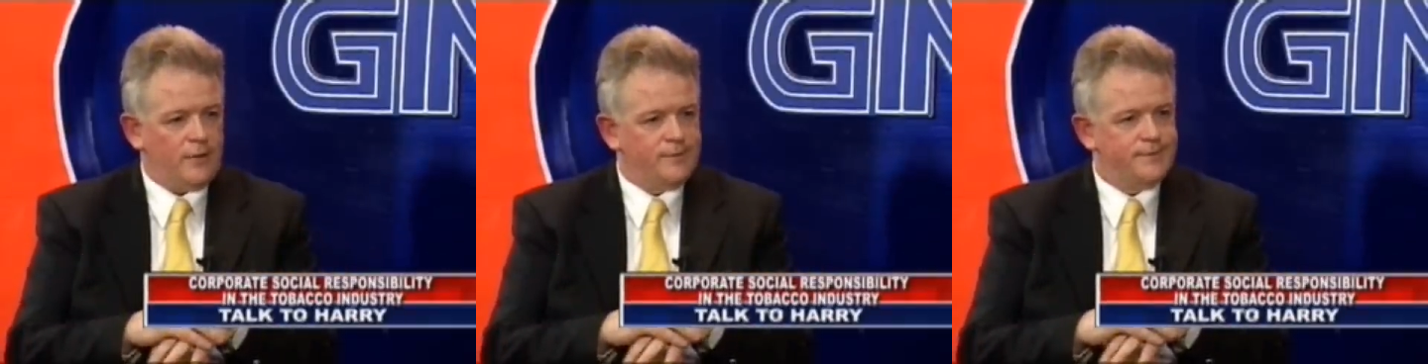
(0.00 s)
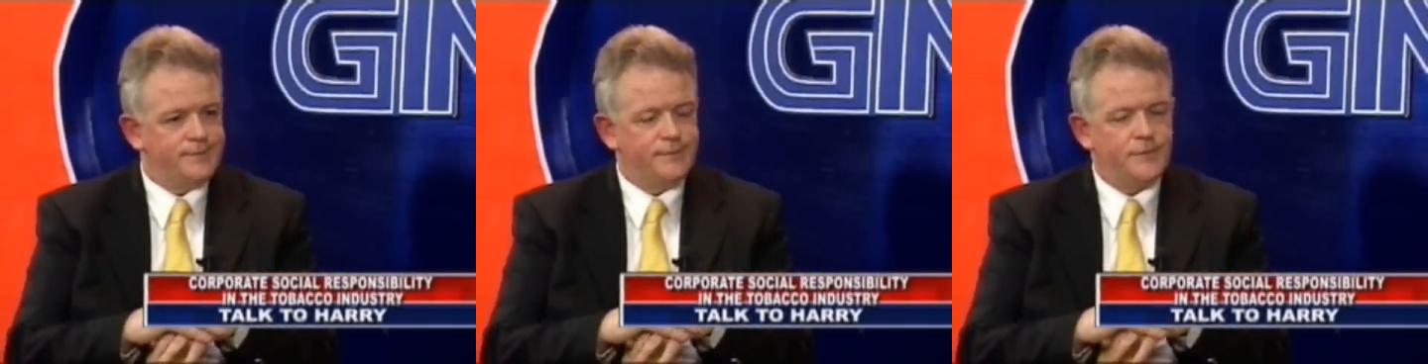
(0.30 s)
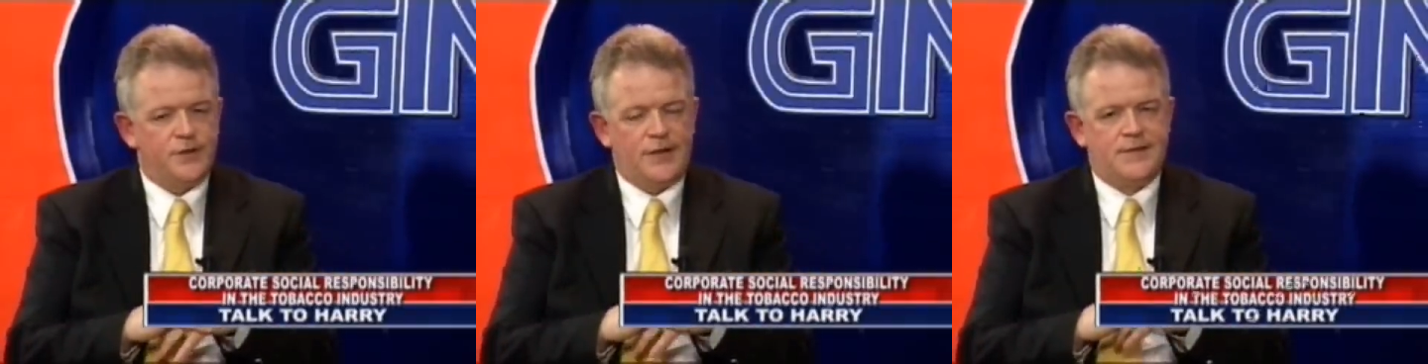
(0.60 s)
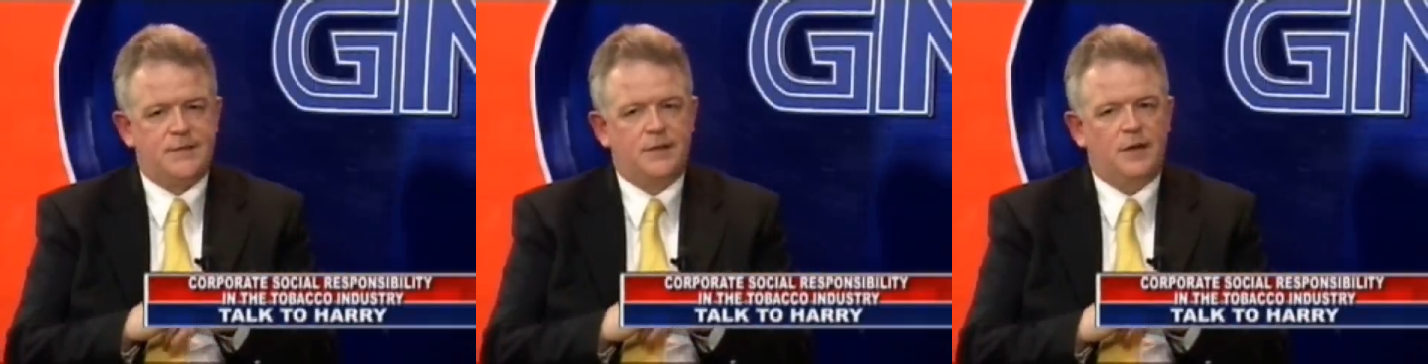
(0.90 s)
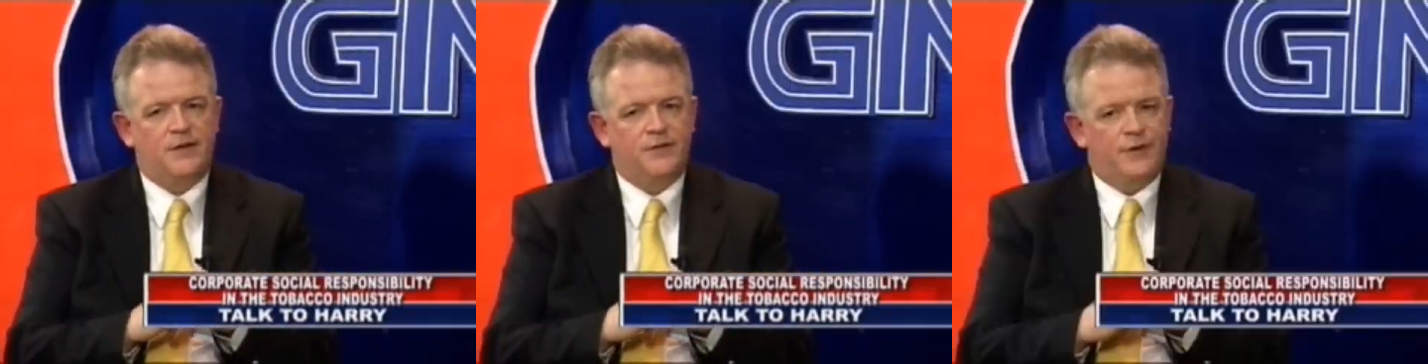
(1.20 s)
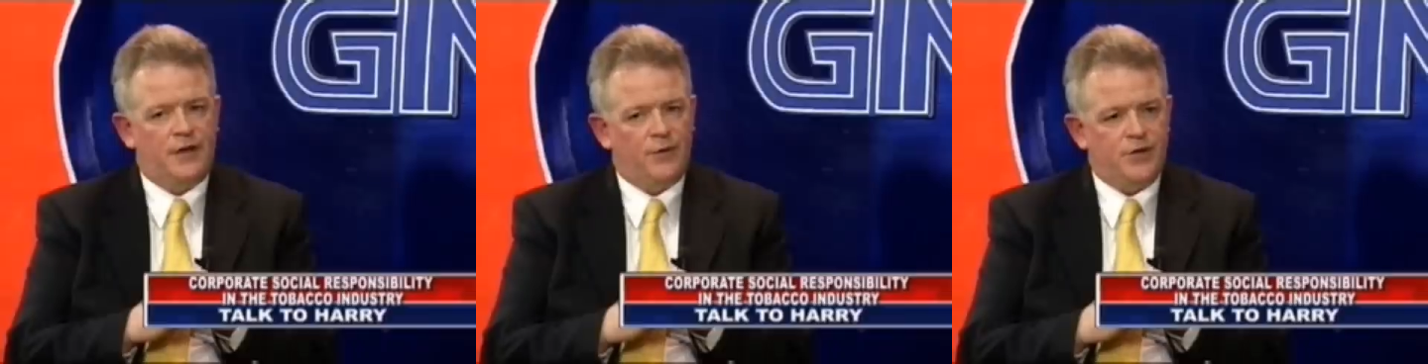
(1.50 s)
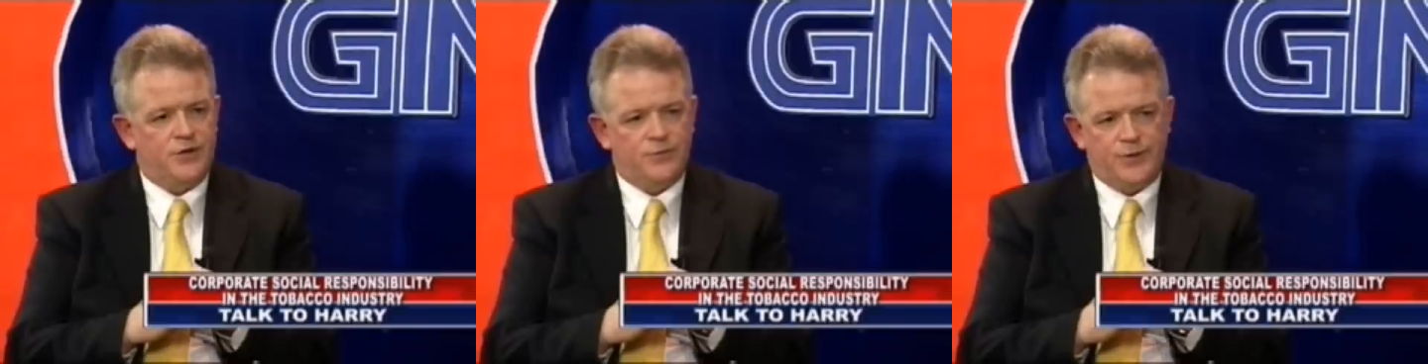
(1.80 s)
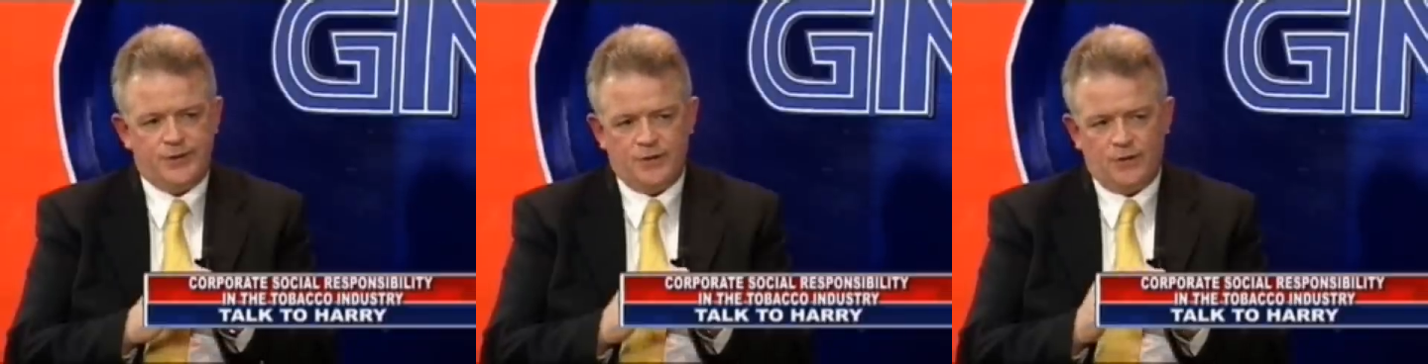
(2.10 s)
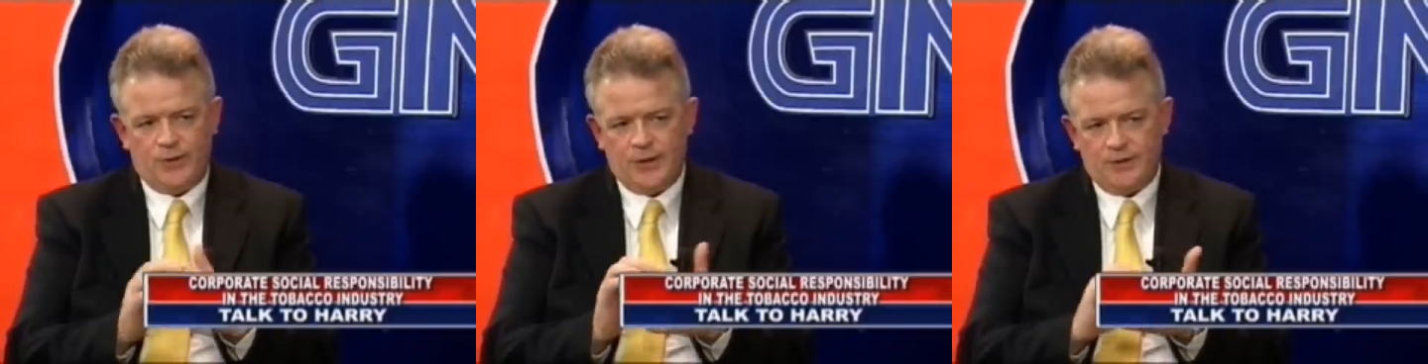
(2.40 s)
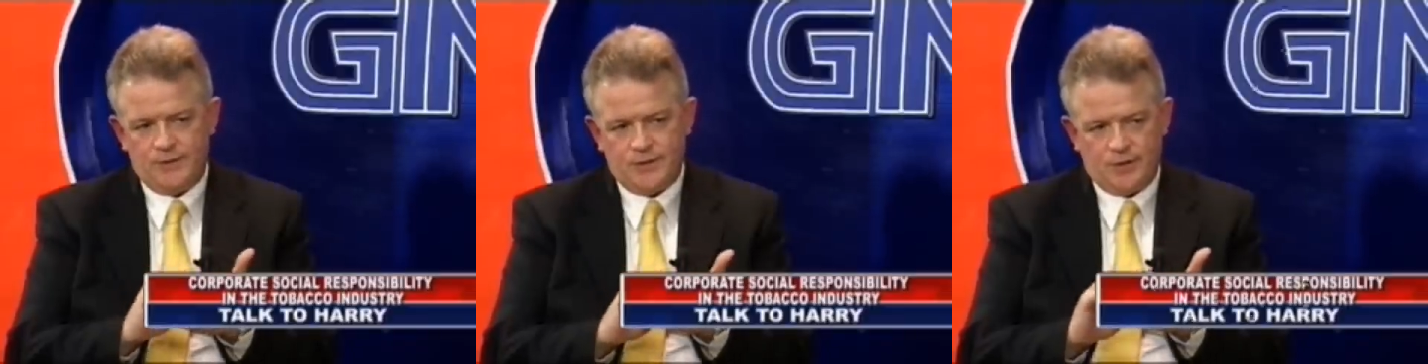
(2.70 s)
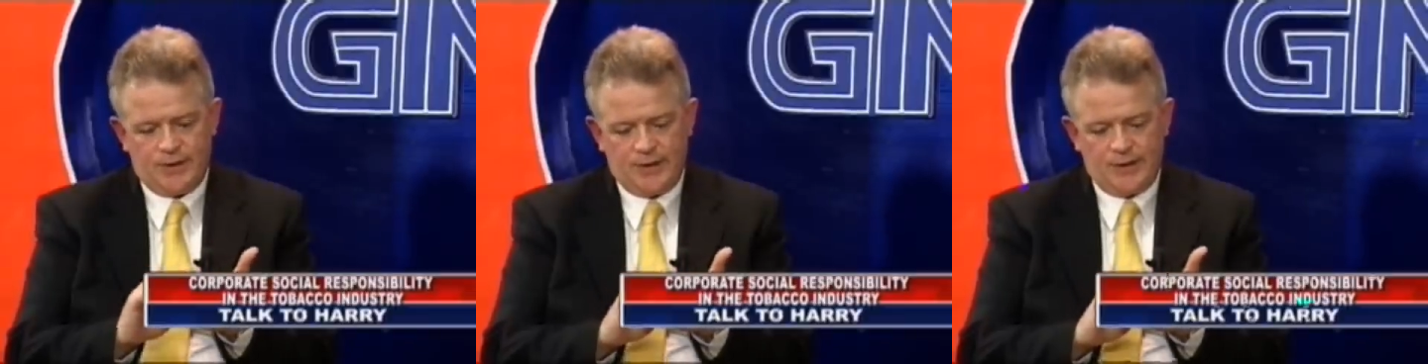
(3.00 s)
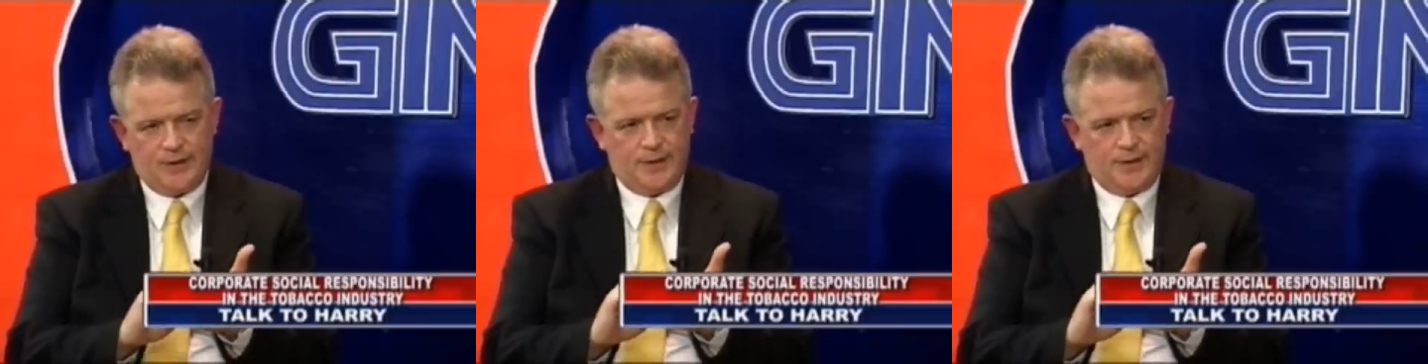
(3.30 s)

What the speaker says: It's the kind of evaluation we do. We don't do it like,